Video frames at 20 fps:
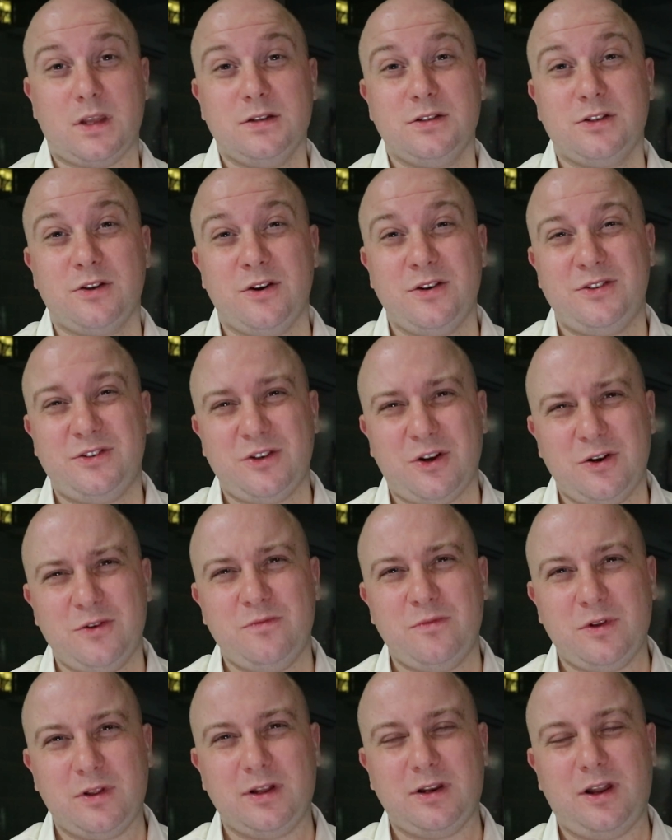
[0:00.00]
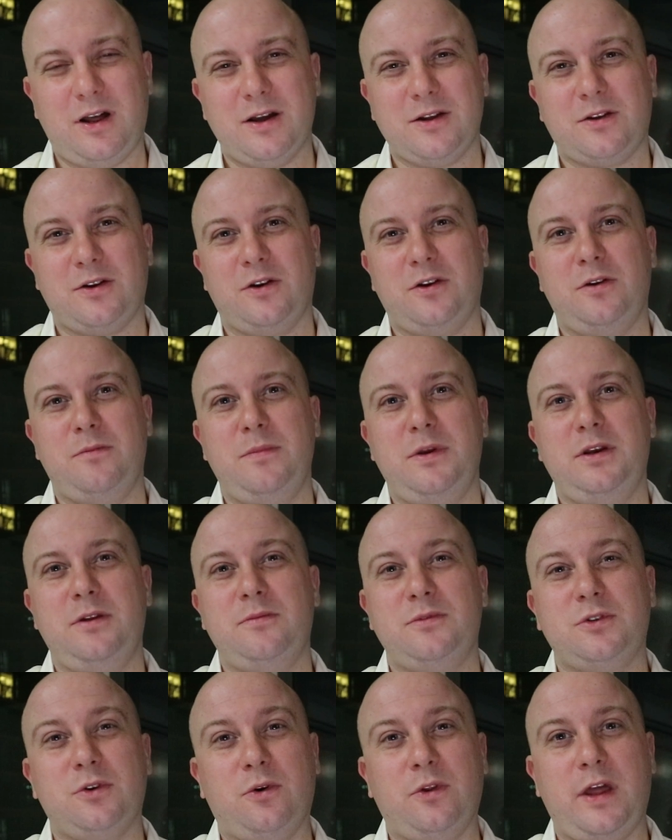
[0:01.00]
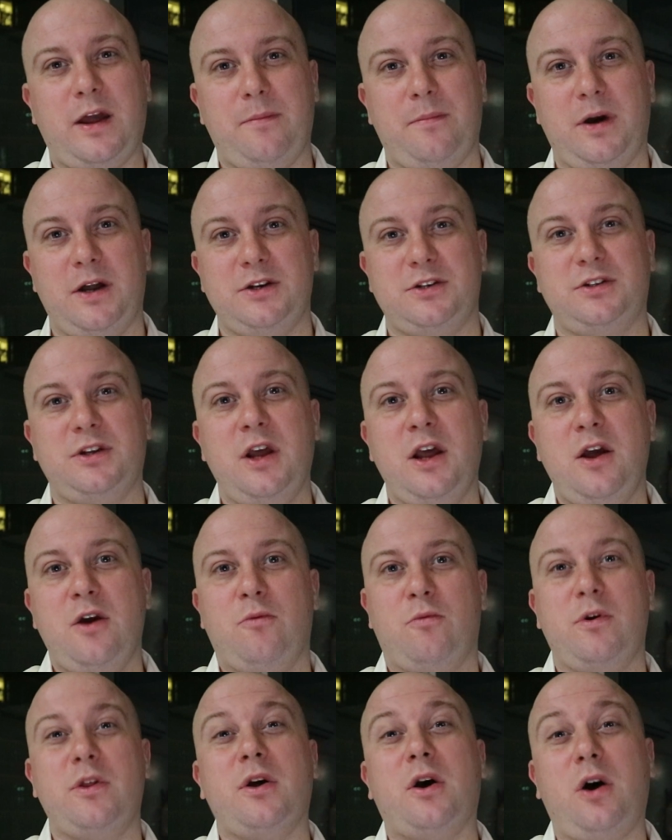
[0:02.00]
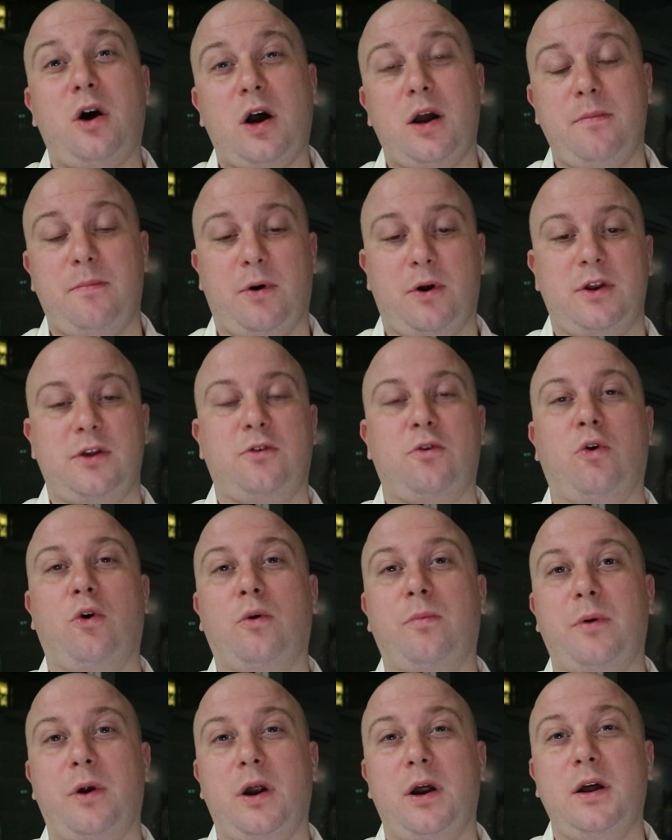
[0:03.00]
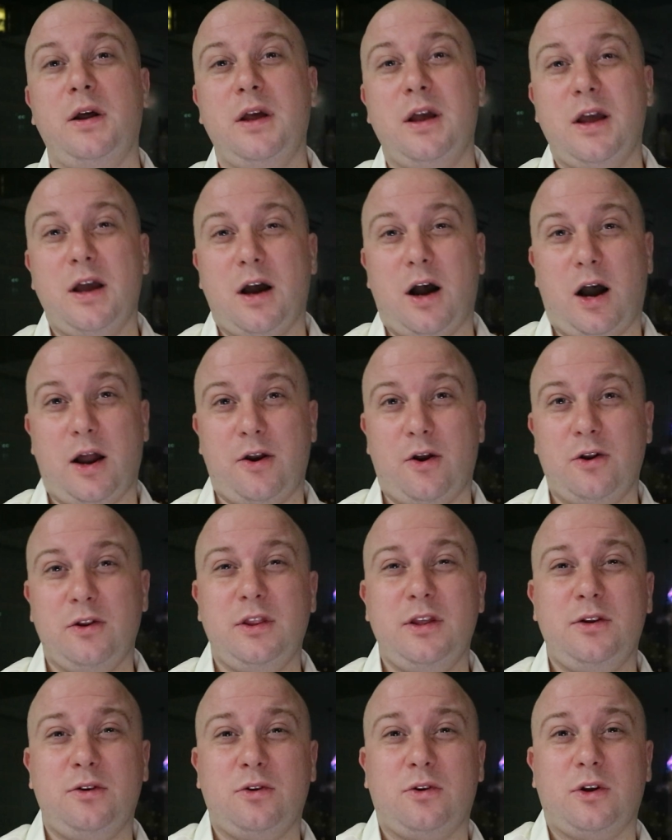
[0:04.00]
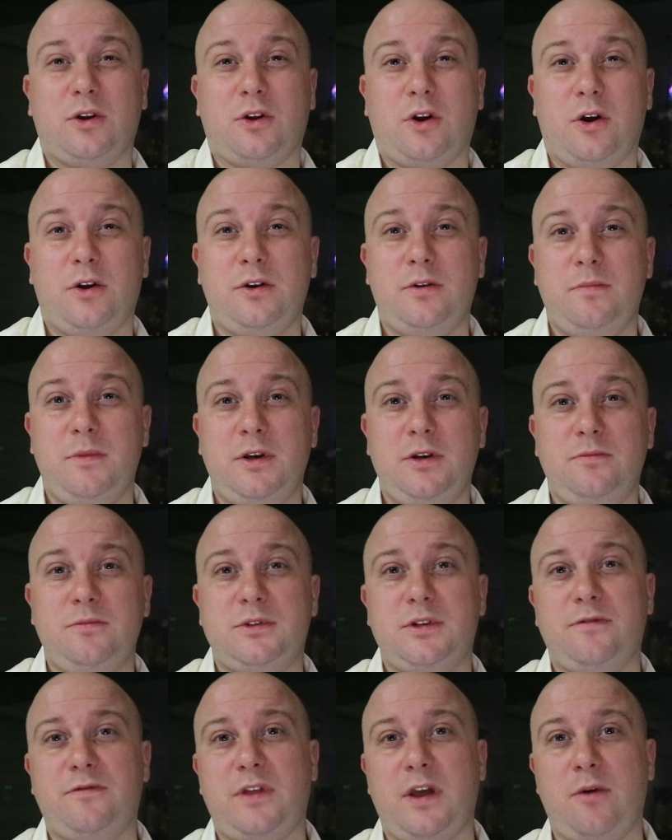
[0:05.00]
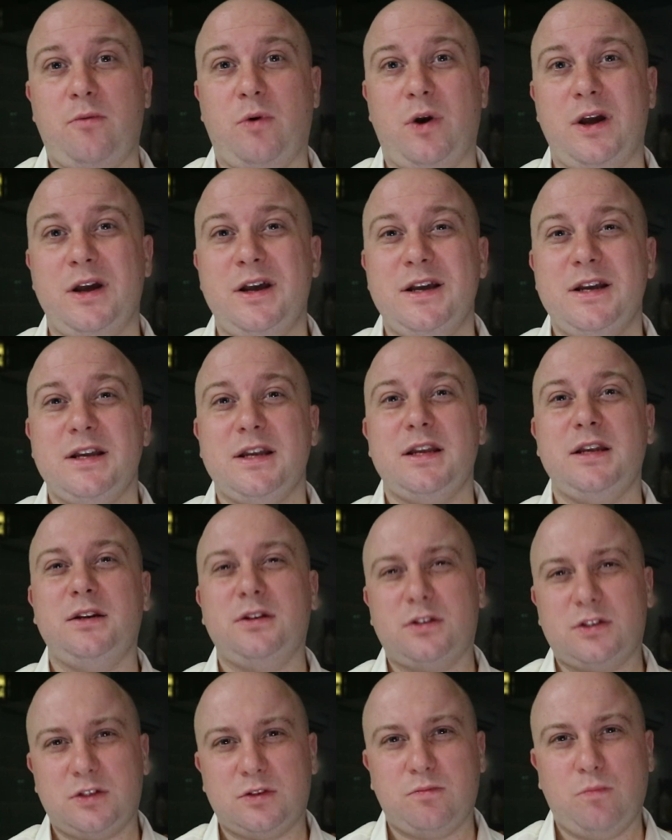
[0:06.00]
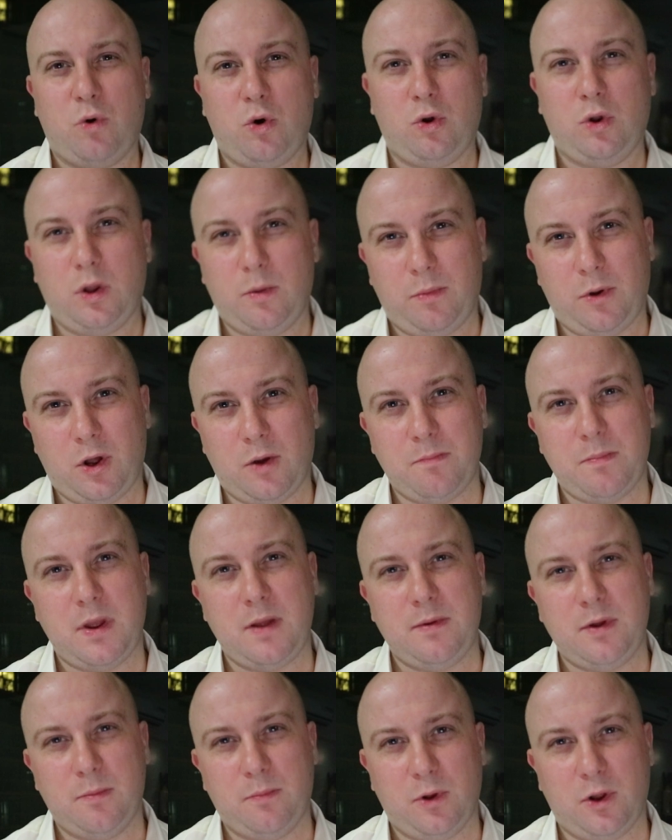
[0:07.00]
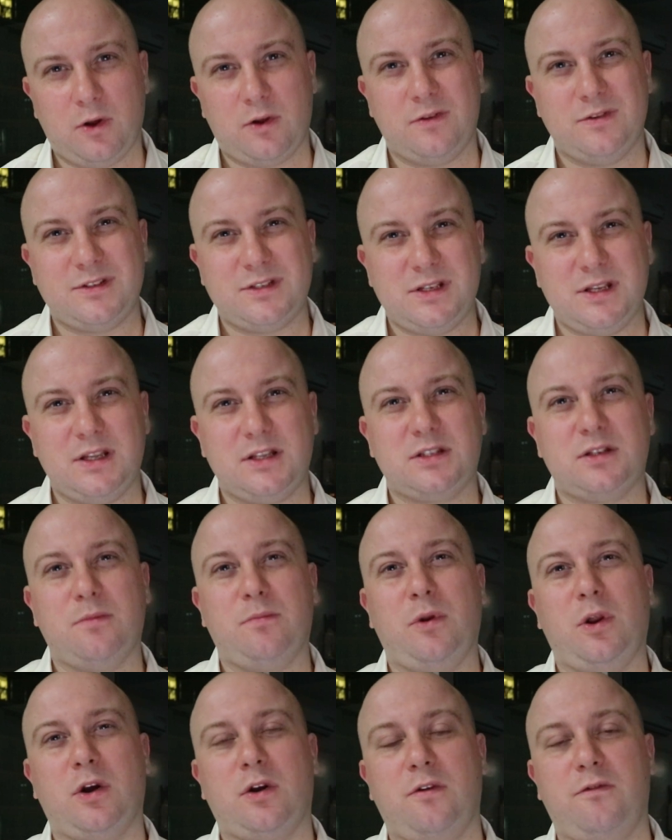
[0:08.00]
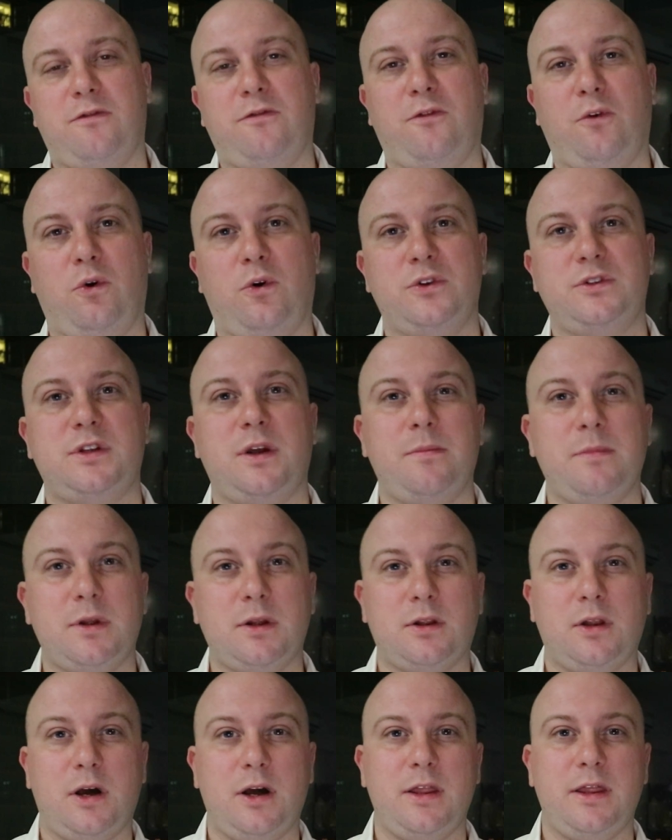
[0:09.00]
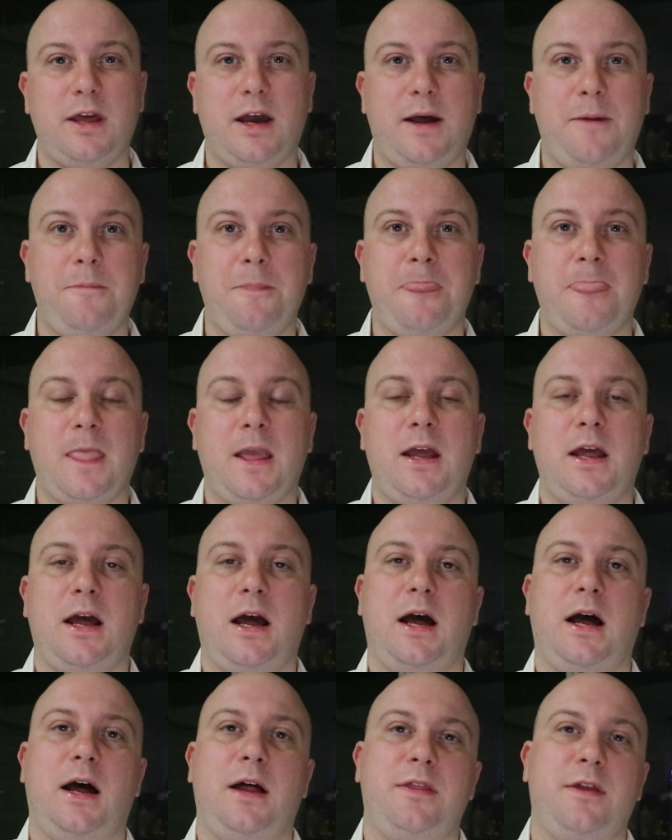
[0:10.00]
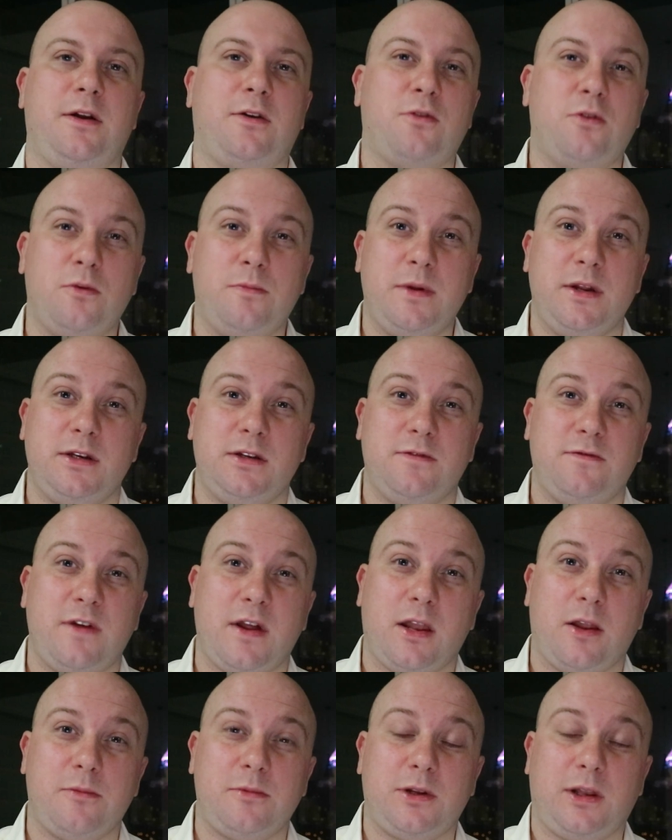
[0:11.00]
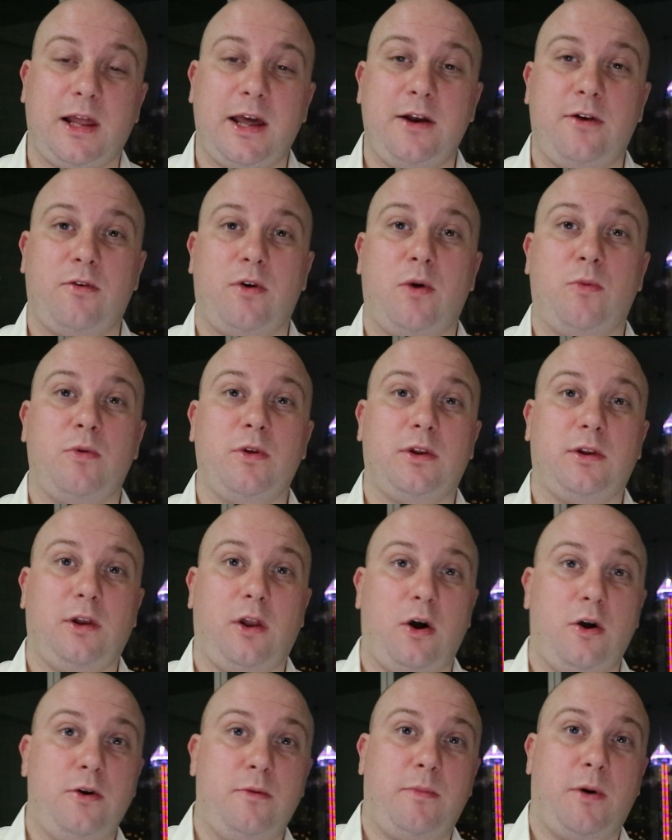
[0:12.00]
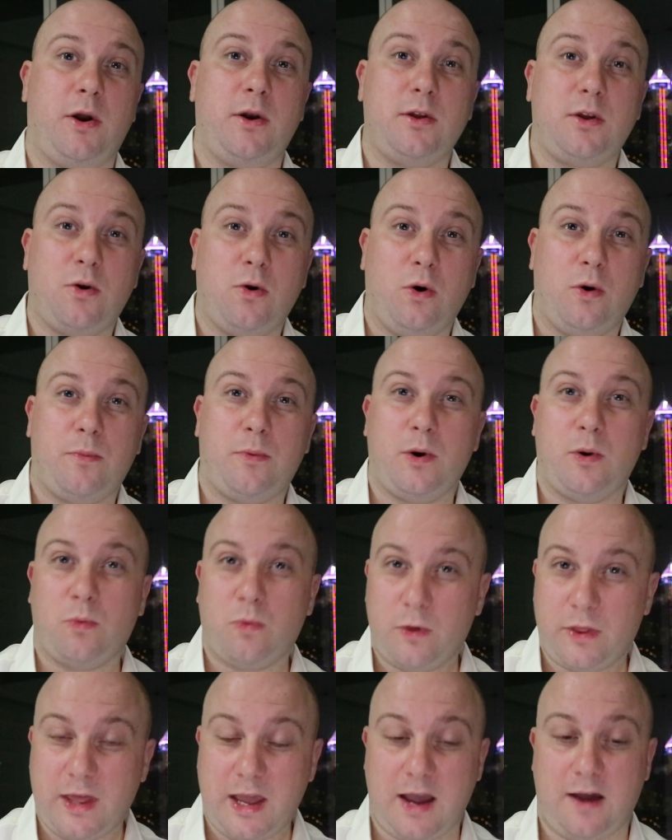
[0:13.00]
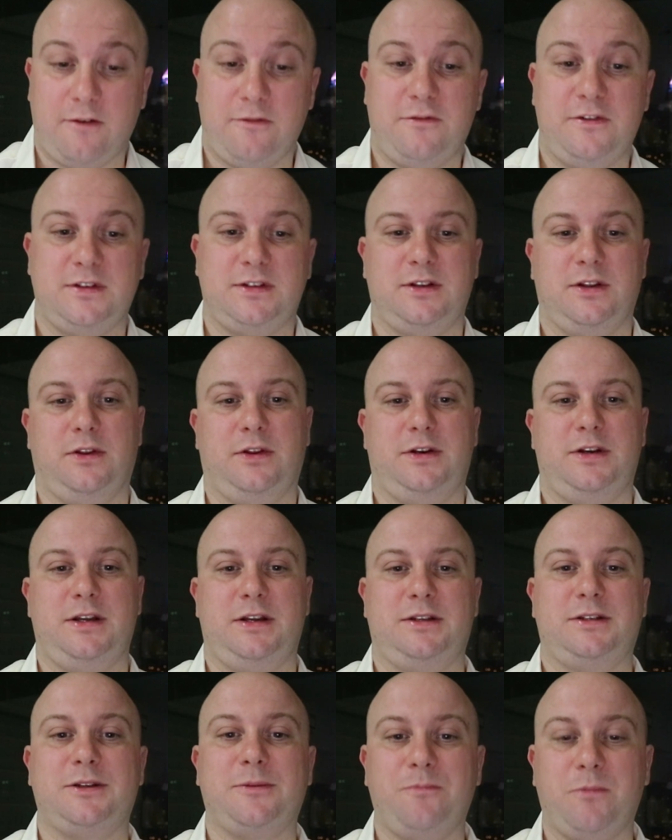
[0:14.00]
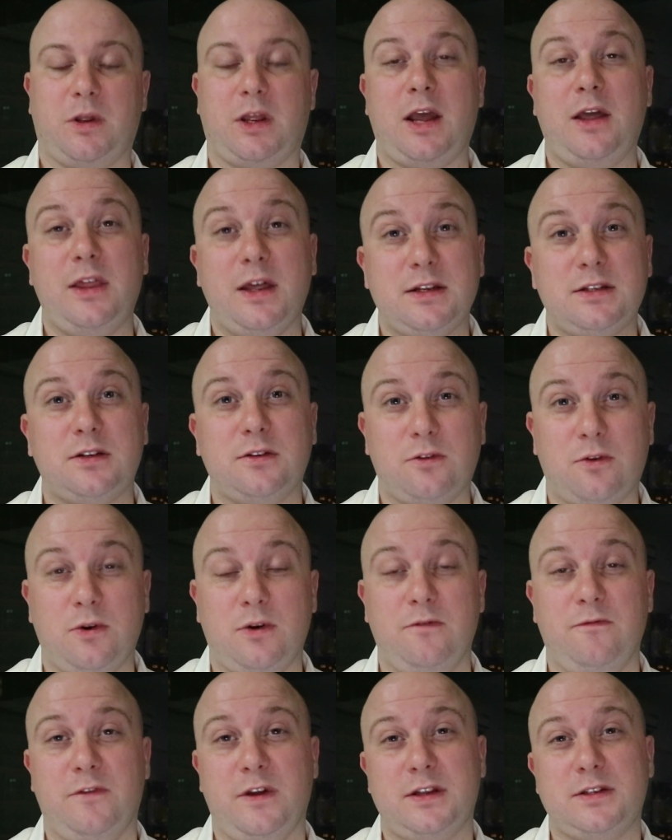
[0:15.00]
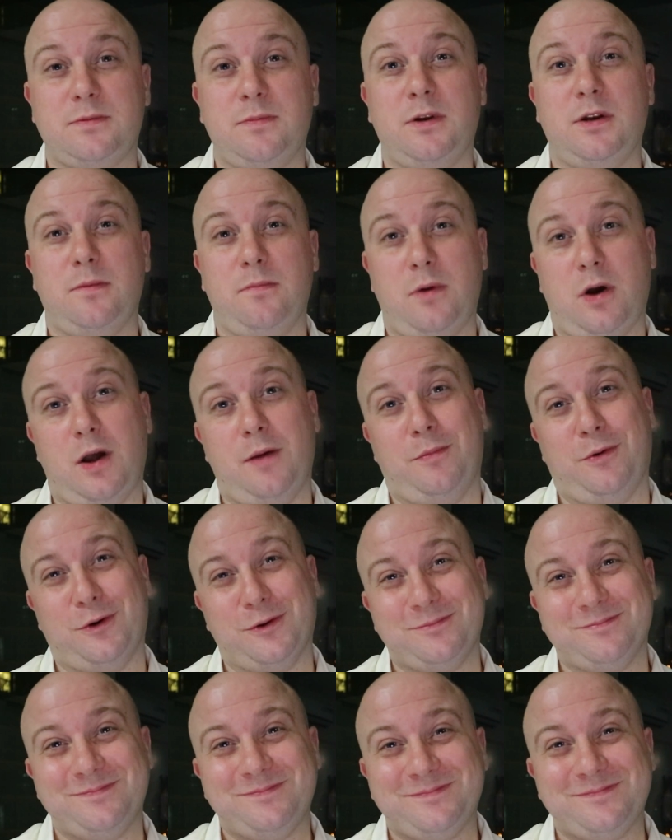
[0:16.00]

So I don't really like condominiums all that much with high body corporate. I'd only look at condominiums if they were in a smaller block, maybe a block of 6, a block of 4, something like that, that could be developed later on with low body corporate without facilities. Okay, that's a good investment in my book.